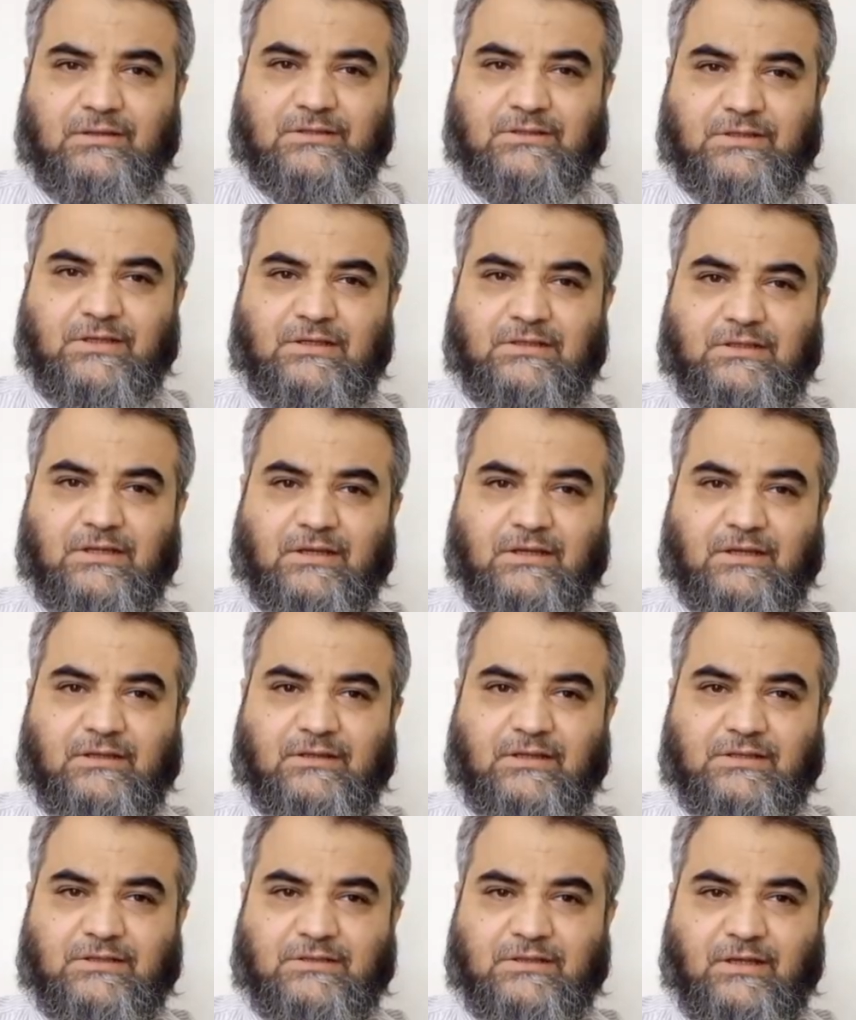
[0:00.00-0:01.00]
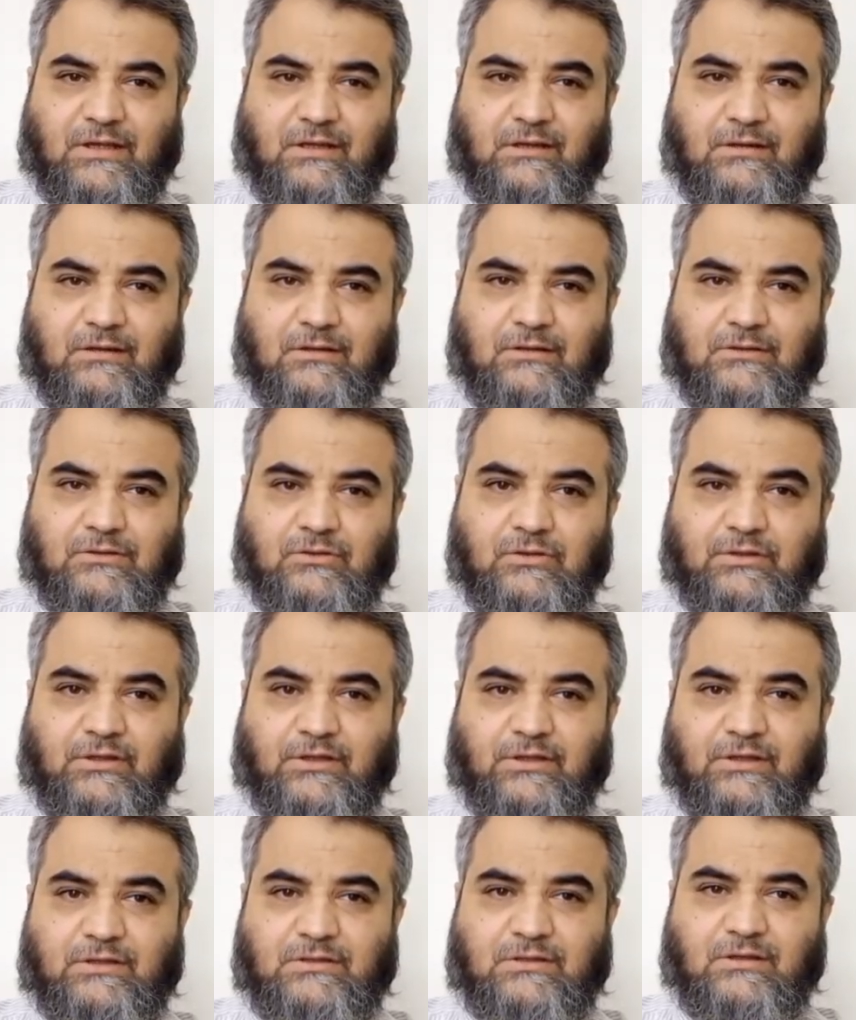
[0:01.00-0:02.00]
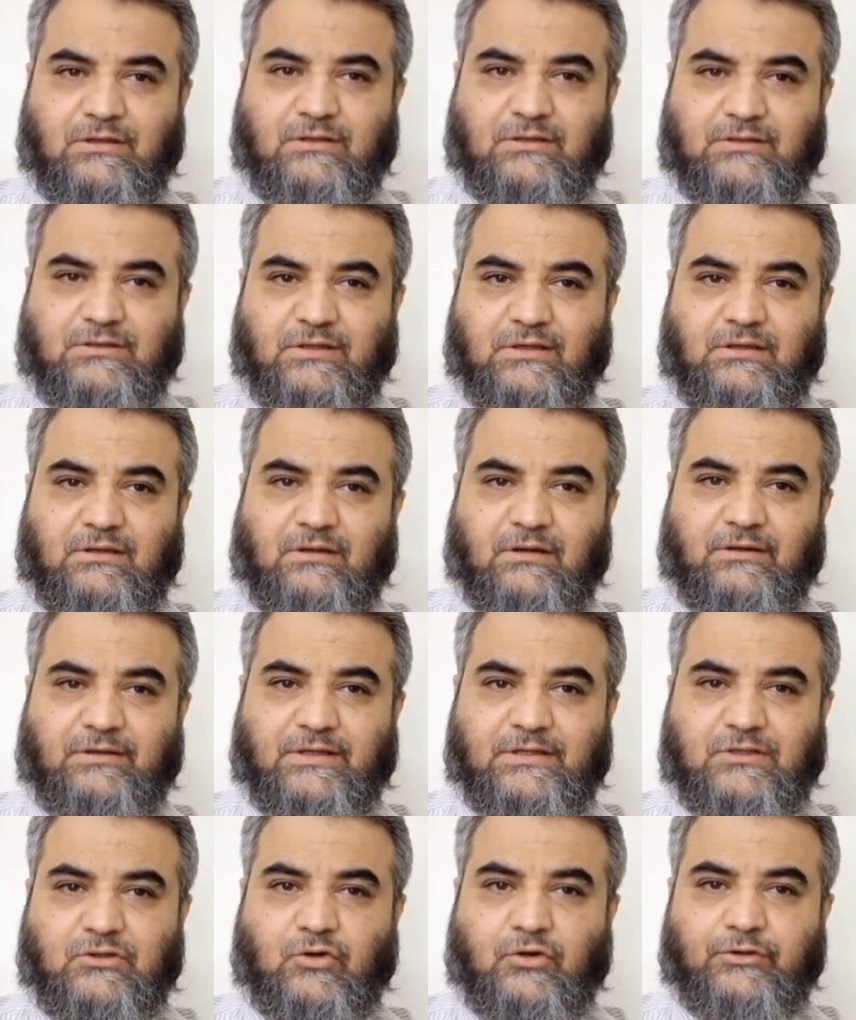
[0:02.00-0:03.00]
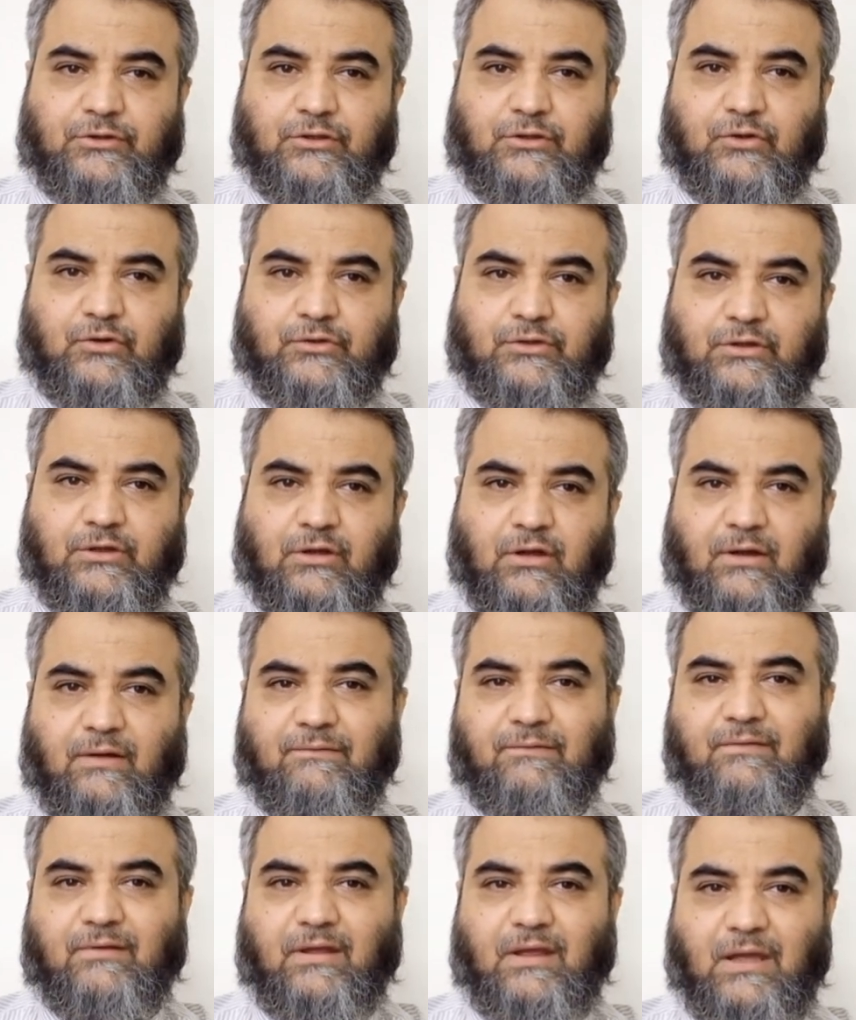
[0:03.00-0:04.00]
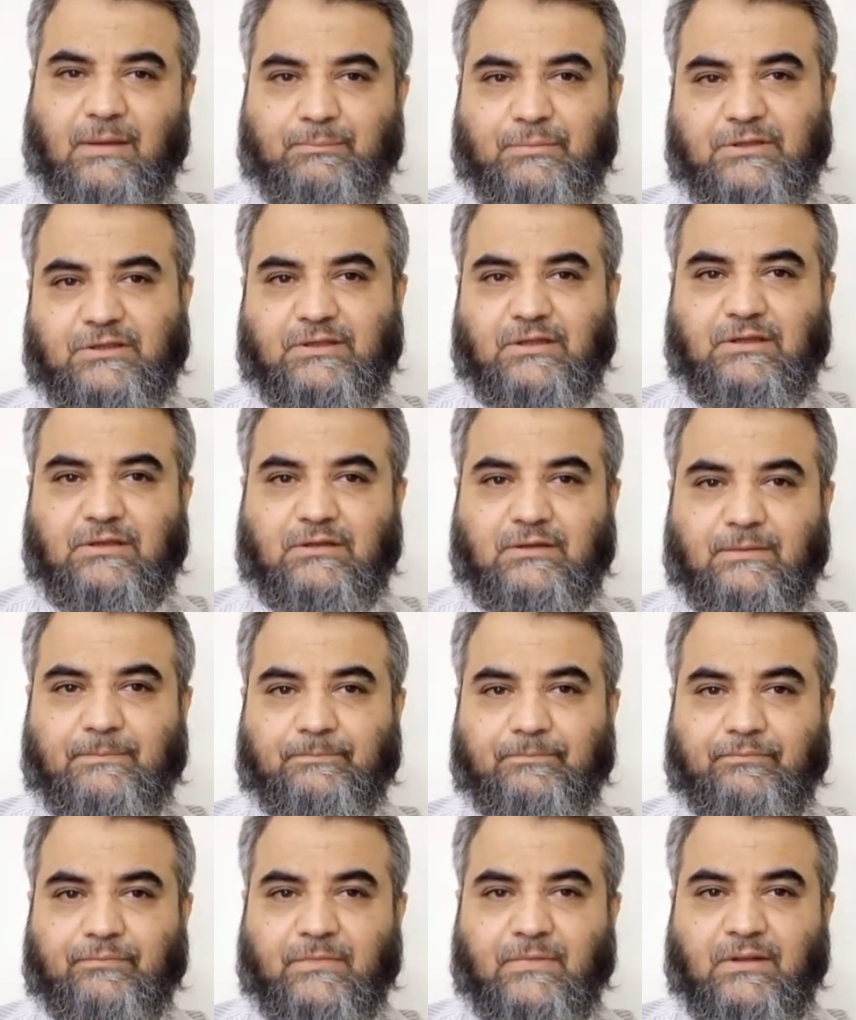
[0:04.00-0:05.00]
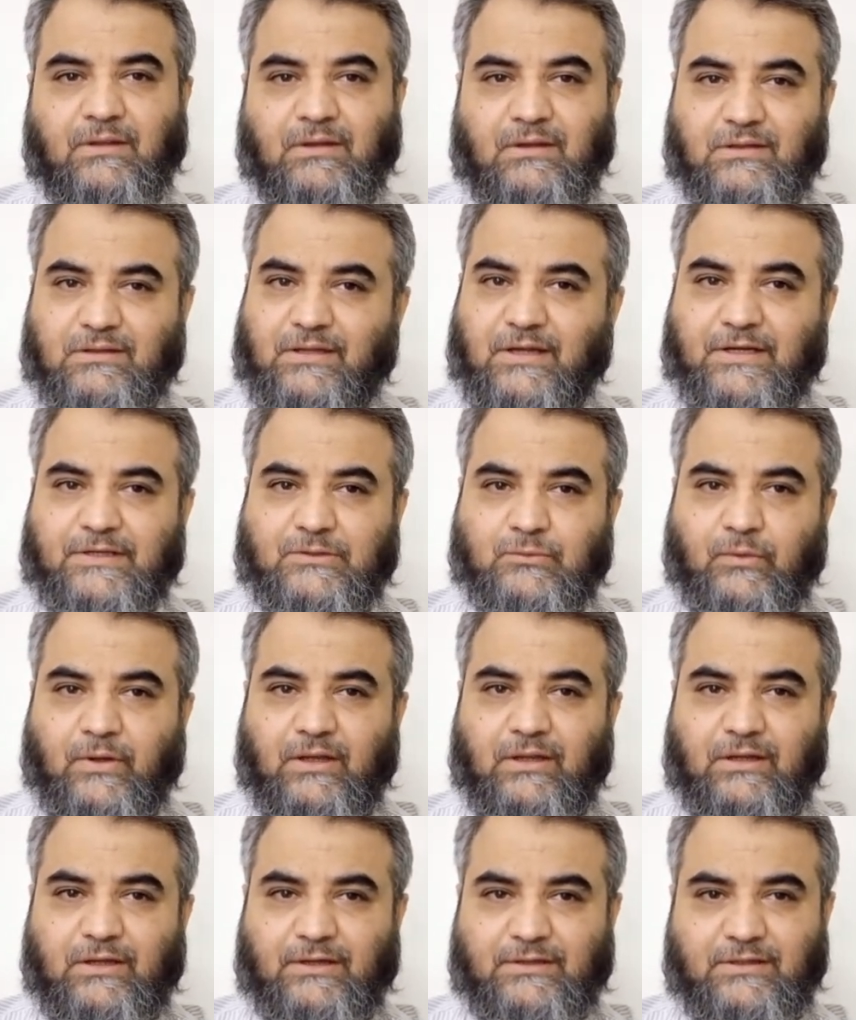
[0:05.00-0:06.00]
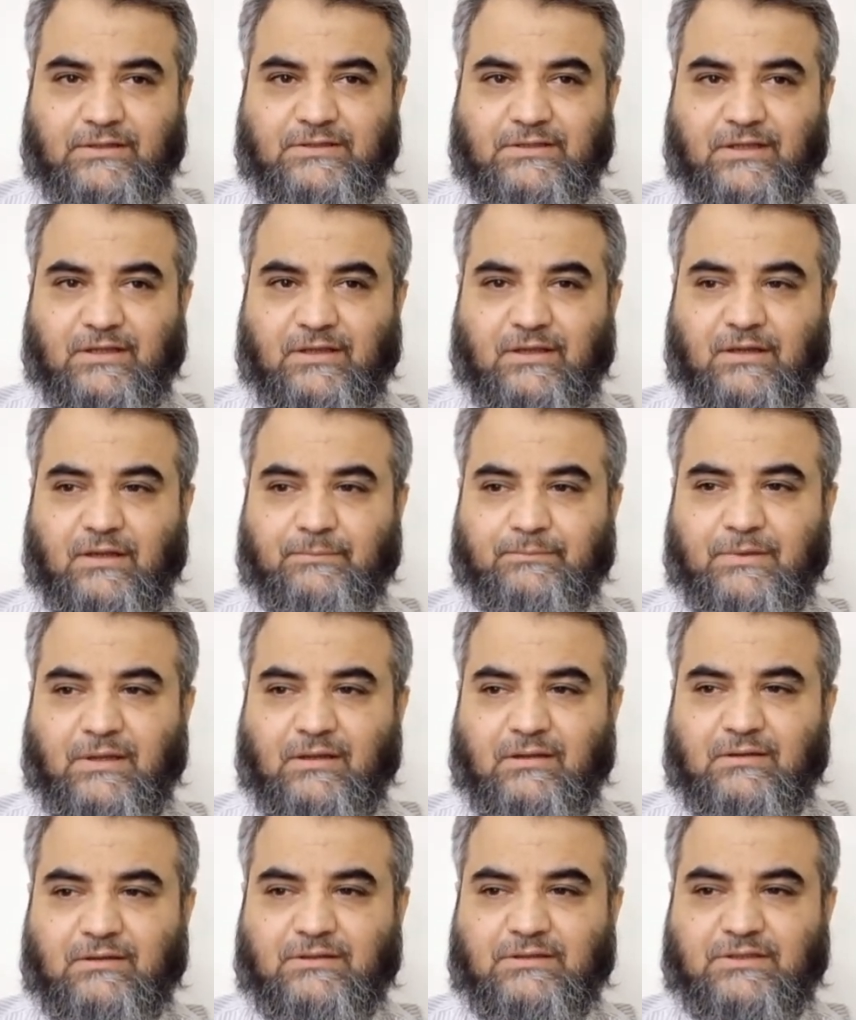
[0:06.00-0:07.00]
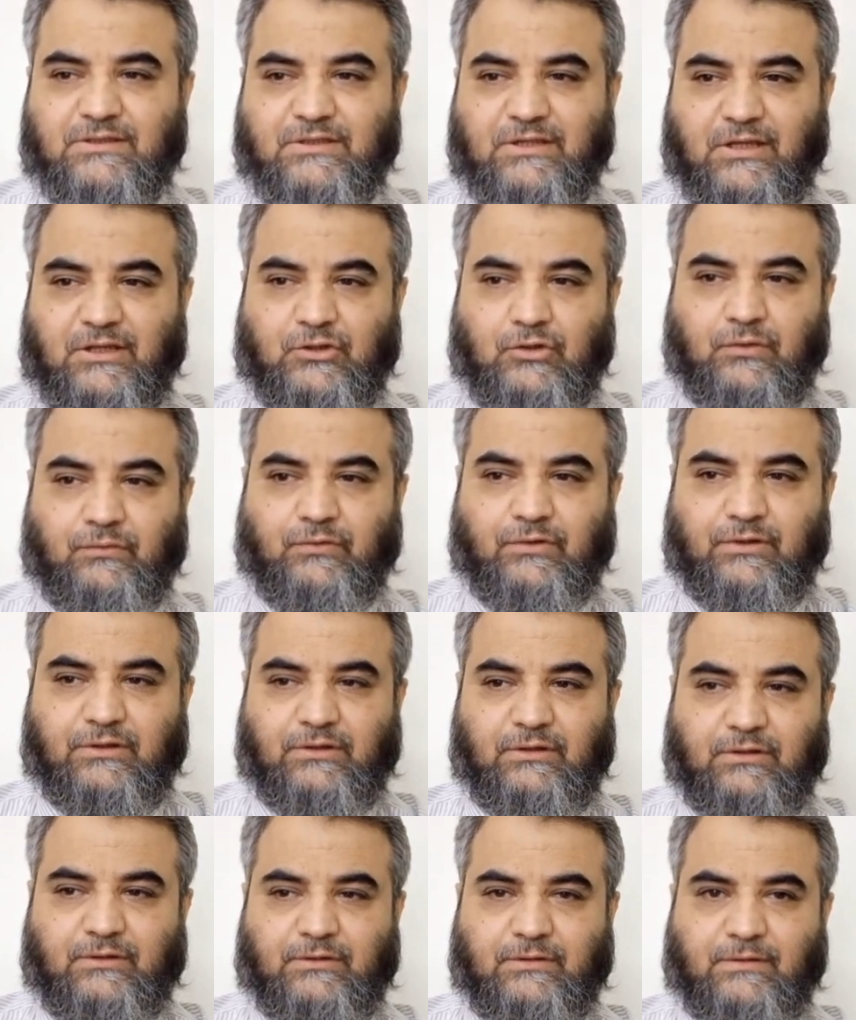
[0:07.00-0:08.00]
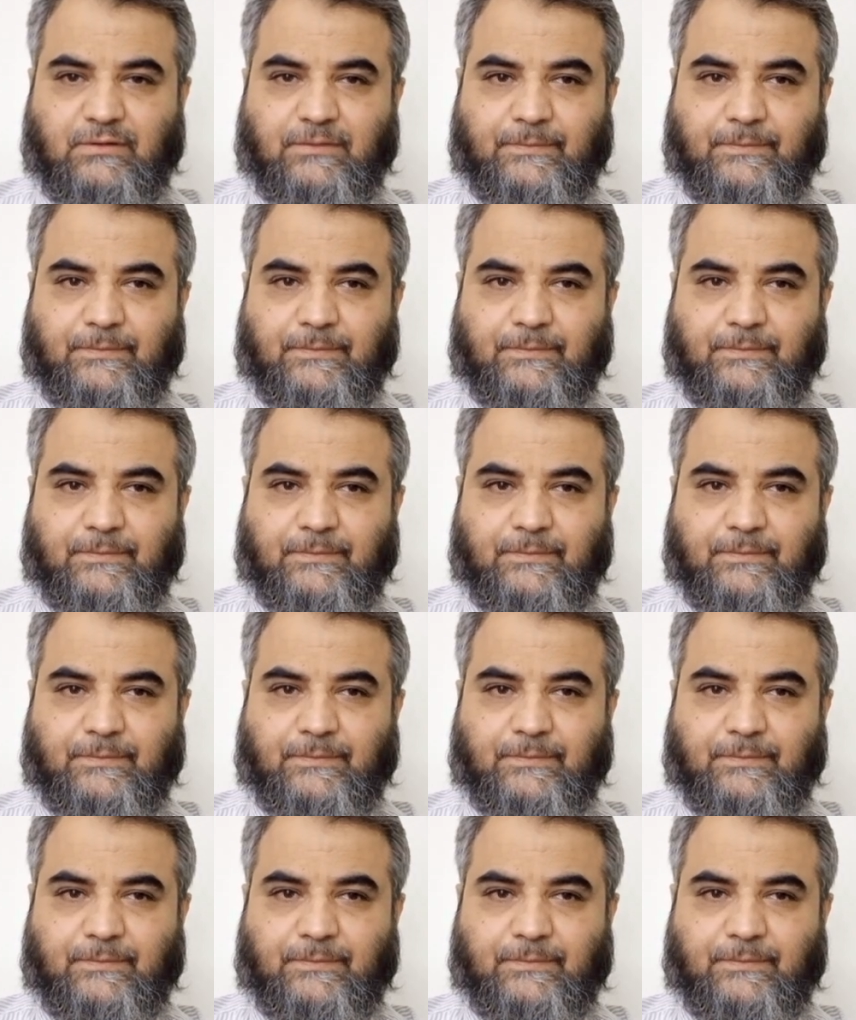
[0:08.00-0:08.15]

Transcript: still taking the stain, so there is still discontinuity of epithelium. That's why it is taking up the stain over there.